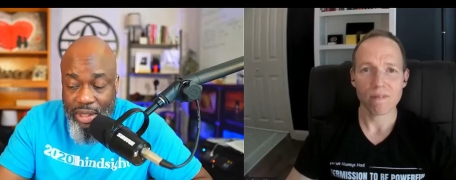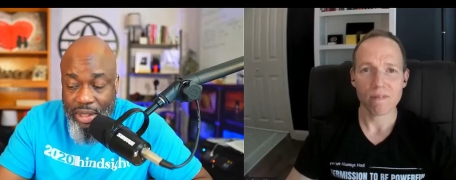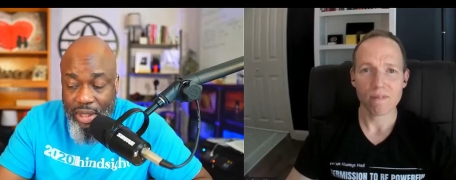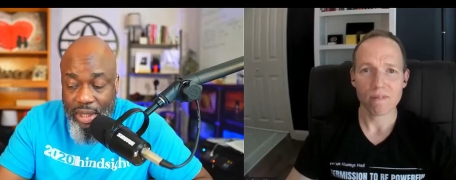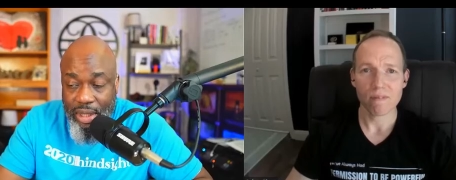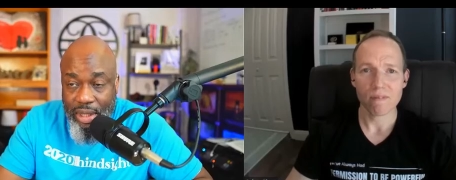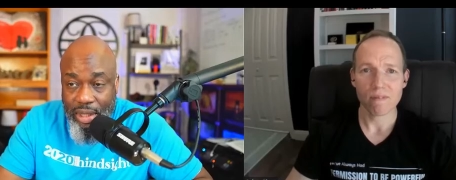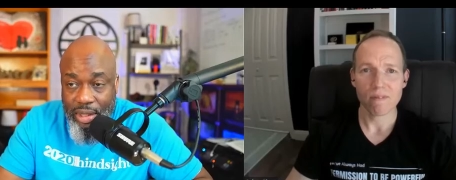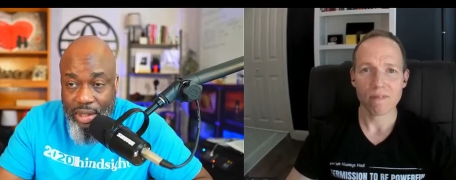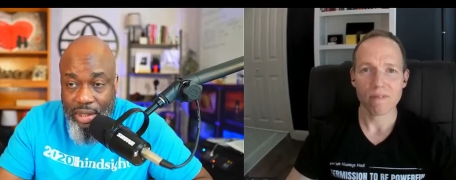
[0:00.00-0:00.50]

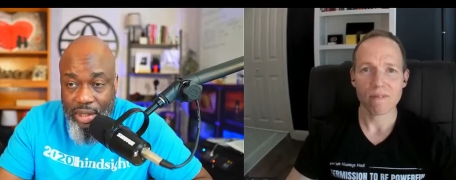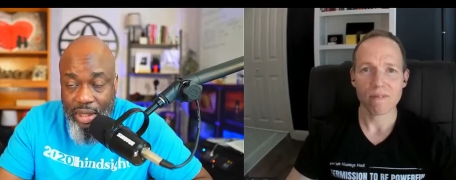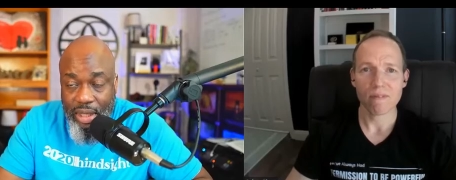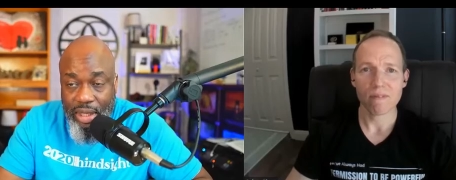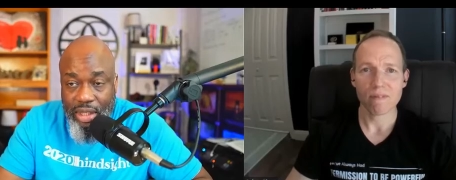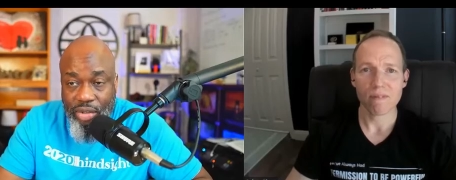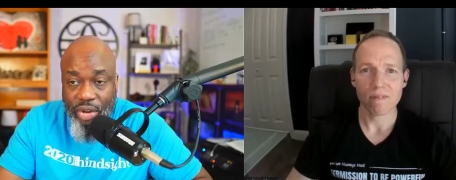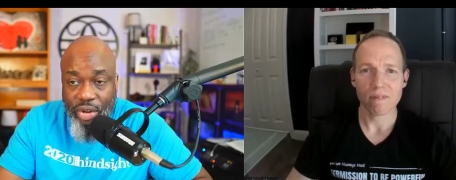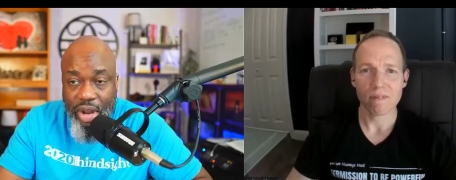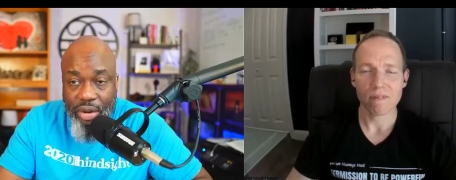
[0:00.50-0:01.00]
Speaker 1: is is
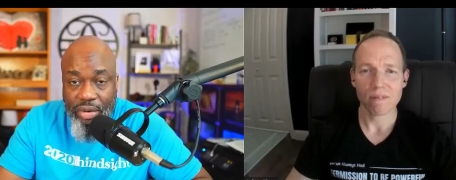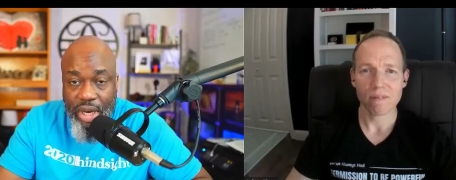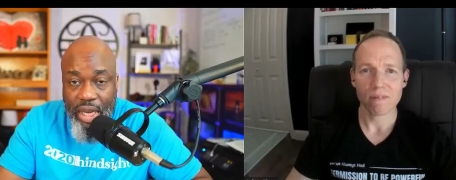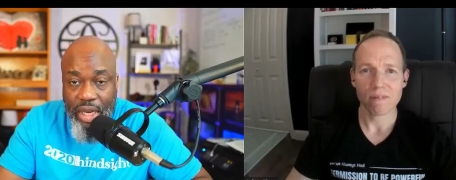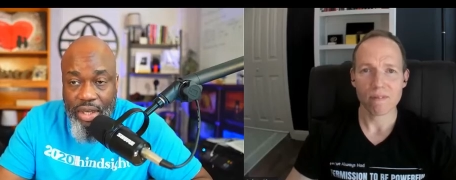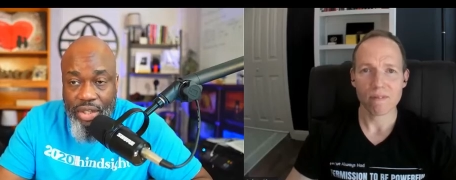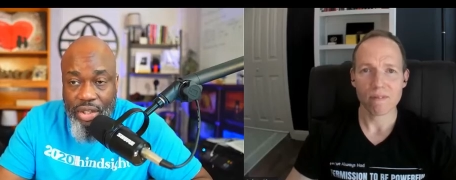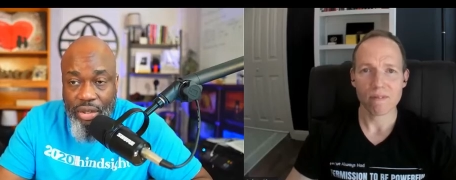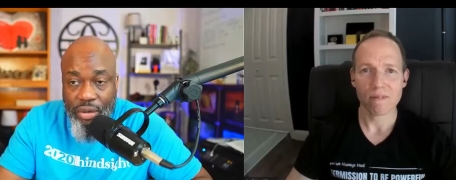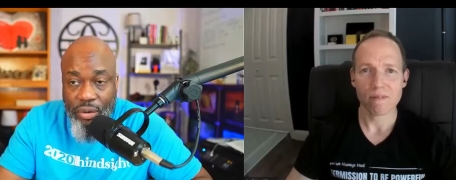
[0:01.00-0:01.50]

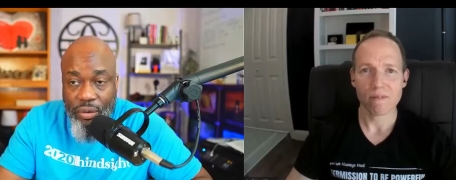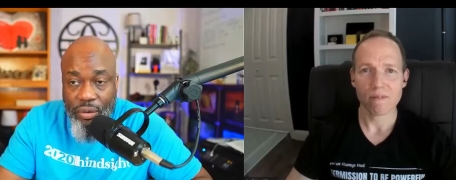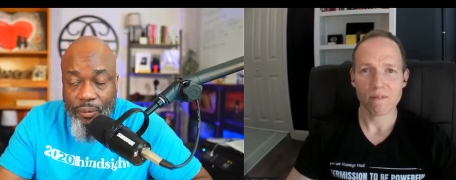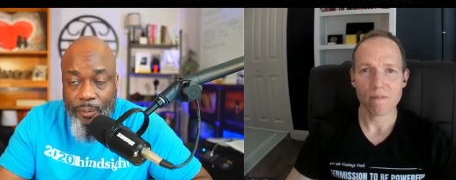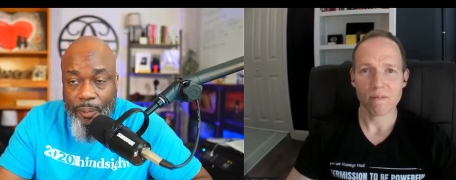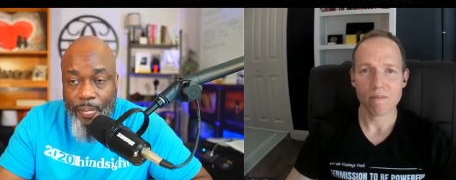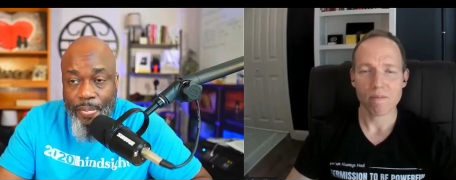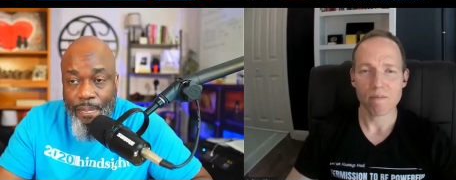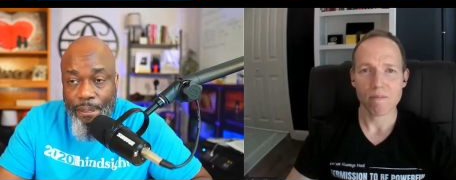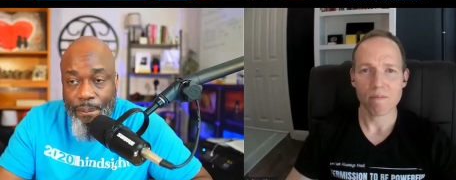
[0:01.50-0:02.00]
foundational.
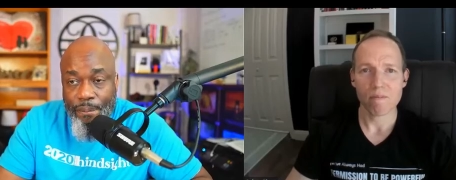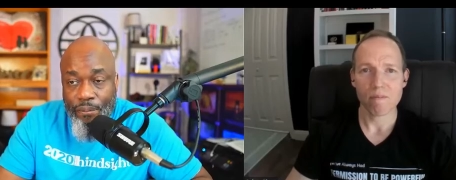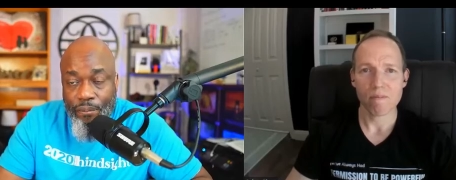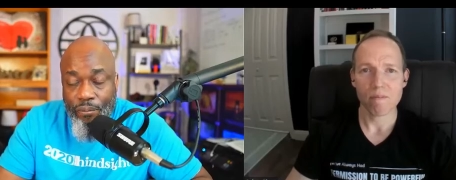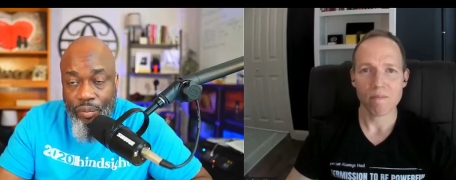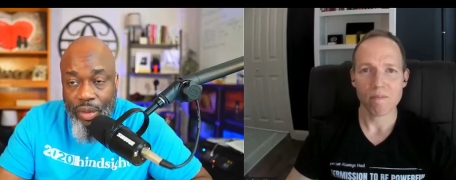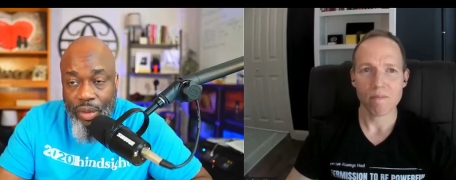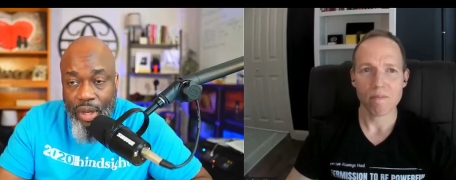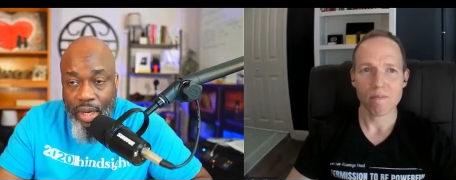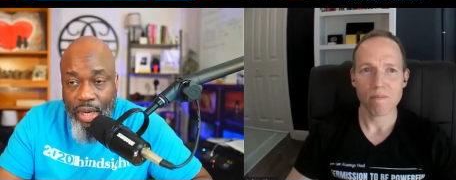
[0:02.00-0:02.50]

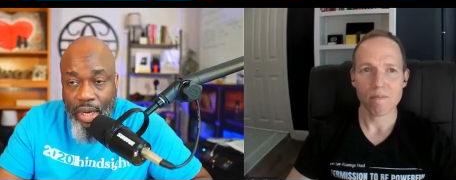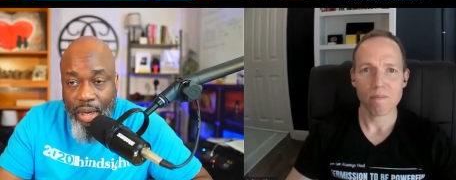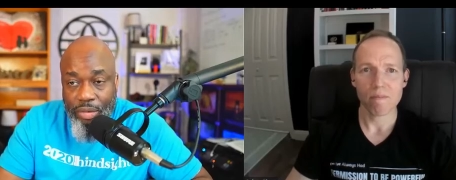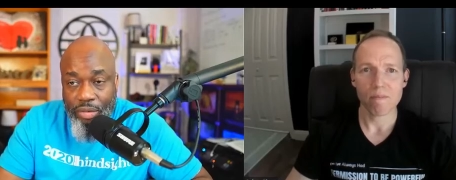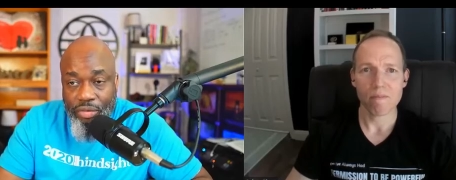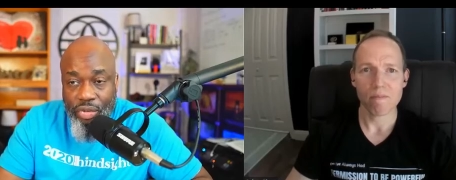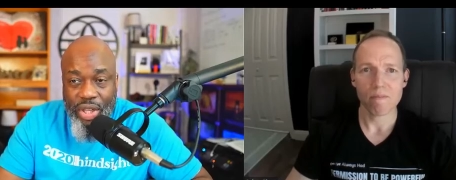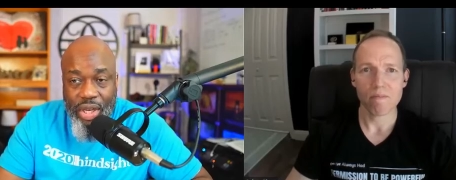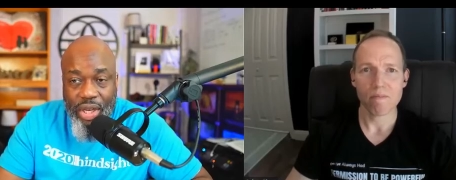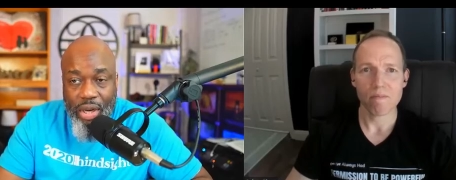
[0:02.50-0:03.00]
Um, if
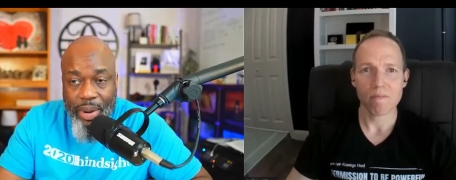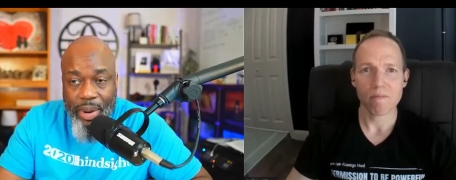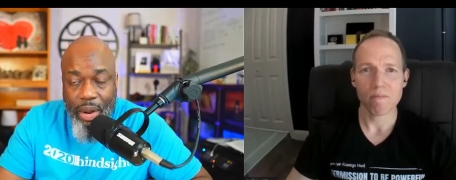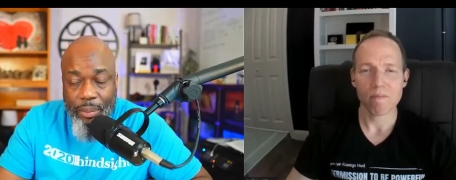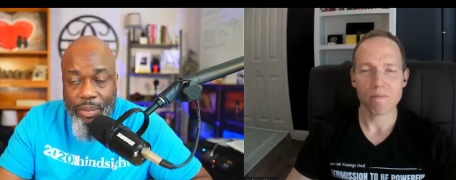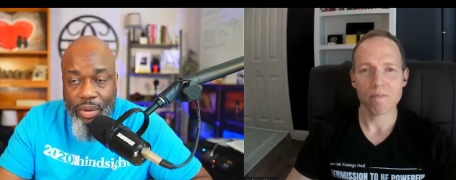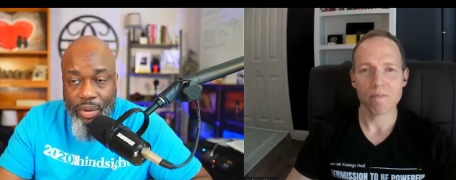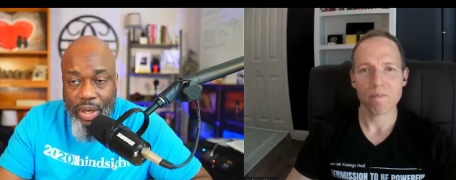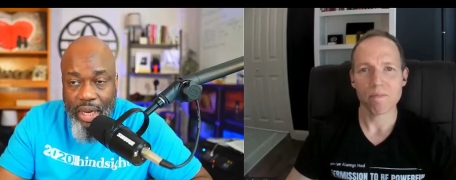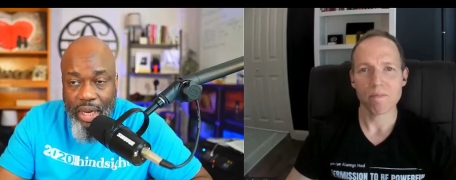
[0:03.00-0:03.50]
you think about
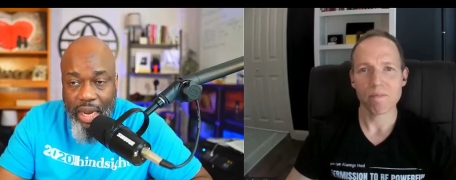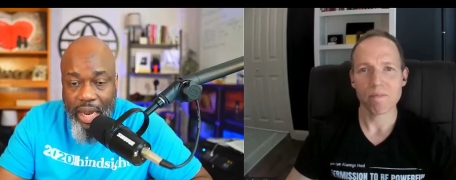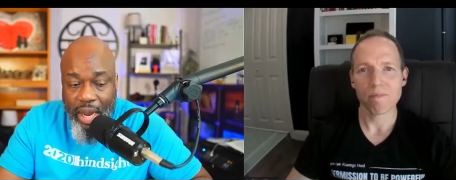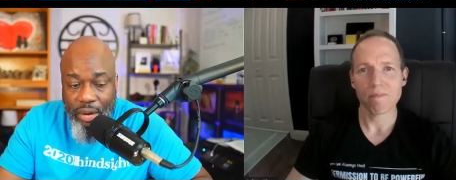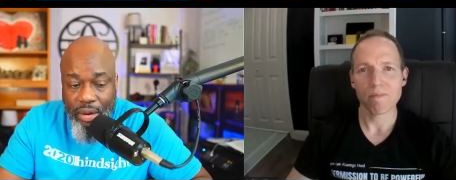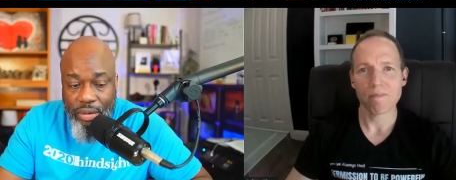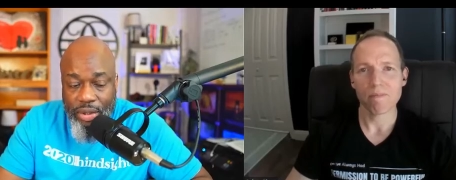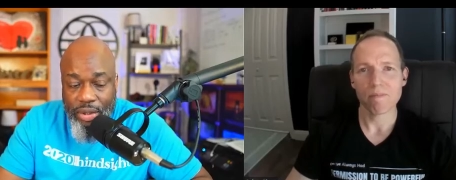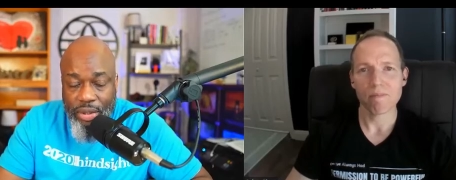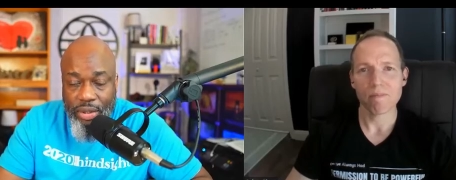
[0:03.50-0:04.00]
building a house,